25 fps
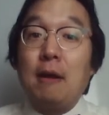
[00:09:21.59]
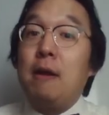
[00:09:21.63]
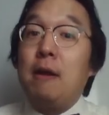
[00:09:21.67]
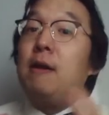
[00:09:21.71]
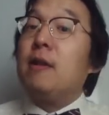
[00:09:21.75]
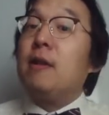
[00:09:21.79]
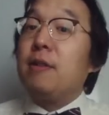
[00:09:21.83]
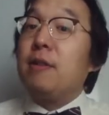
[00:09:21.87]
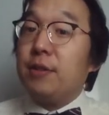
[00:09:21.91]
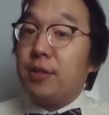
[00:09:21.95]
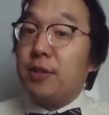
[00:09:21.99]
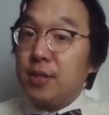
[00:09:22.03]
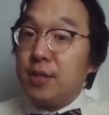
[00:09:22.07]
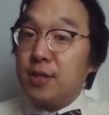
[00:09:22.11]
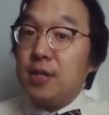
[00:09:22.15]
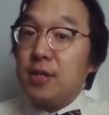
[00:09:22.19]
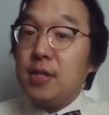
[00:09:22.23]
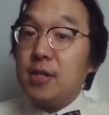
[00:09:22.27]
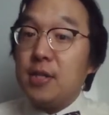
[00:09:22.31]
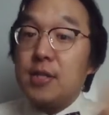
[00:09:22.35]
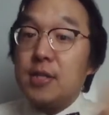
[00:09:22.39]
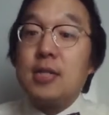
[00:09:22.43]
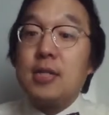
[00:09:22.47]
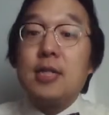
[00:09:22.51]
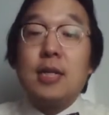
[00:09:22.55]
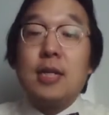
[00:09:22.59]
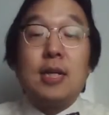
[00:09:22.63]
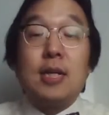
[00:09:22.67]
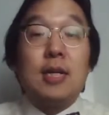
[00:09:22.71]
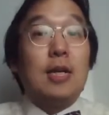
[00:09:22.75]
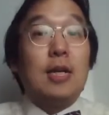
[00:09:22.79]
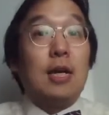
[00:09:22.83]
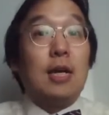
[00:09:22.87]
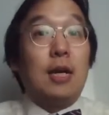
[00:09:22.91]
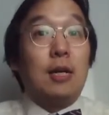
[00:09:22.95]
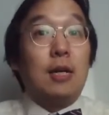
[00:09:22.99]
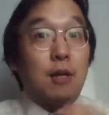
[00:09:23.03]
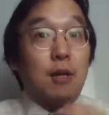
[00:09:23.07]
this is an
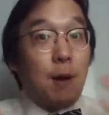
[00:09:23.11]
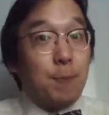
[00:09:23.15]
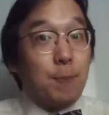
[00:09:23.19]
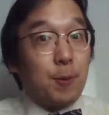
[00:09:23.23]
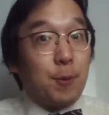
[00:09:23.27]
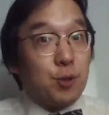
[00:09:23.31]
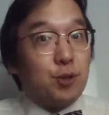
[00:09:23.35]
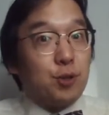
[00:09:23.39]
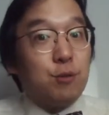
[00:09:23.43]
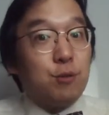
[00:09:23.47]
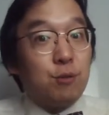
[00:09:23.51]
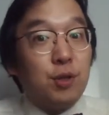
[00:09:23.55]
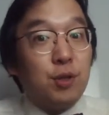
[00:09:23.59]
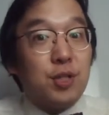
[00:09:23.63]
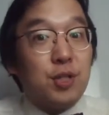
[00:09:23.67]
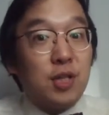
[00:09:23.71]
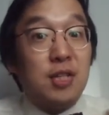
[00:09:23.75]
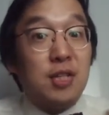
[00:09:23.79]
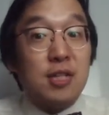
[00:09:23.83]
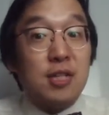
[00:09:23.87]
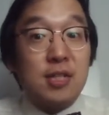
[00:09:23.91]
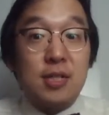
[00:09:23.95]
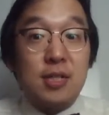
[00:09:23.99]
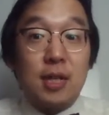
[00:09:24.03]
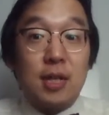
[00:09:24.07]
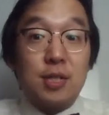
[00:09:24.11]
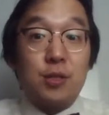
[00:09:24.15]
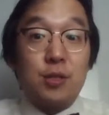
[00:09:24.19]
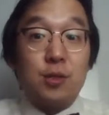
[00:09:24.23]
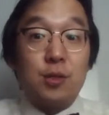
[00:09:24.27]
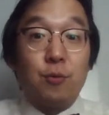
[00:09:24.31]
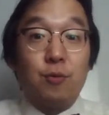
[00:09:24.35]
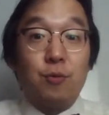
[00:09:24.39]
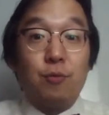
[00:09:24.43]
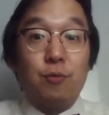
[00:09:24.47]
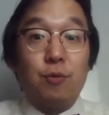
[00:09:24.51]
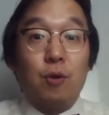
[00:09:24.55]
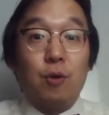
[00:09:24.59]
opportunity in disguise of
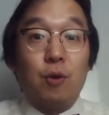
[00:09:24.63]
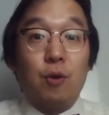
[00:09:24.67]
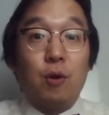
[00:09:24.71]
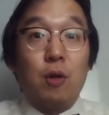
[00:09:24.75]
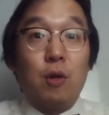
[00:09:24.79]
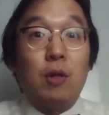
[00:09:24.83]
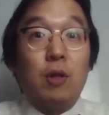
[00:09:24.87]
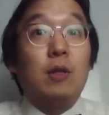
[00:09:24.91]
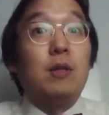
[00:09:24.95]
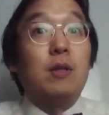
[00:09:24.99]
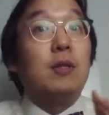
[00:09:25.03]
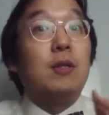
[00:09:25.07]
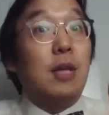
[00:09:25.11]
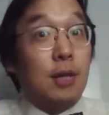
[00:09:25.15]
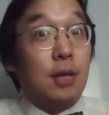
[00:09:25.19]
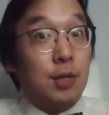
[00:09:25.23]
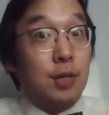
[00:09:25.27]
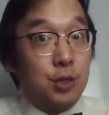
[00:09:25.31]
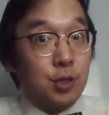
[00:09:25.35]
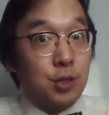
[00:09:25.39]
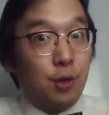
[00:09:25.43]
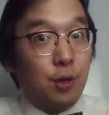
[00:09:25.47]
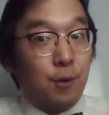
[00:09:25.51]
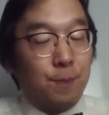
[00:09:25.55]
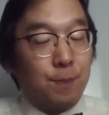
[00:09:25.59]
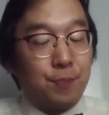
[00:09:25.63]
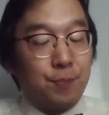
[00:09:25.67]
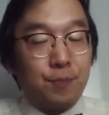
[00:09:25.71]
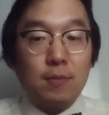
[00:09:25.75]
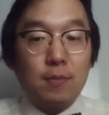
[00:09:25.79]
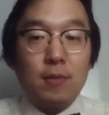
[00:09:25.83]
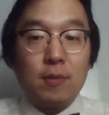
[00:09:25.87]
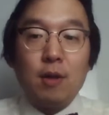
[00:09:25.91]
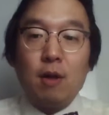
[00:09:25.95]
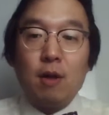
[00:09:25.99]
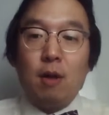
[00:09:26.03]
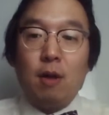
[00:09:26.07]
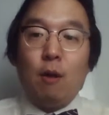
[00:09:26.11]
danger.
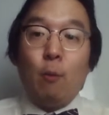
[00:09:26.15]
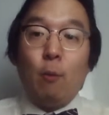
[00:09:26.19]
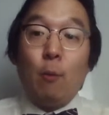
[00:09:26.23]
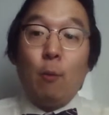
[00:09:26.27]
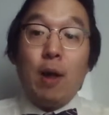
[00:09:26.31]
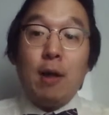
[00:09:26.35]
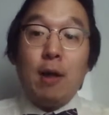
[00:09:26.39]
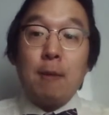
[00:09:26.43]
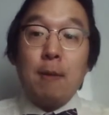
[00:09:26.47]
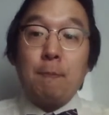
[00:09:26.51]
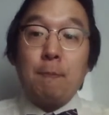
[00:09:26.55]
Well,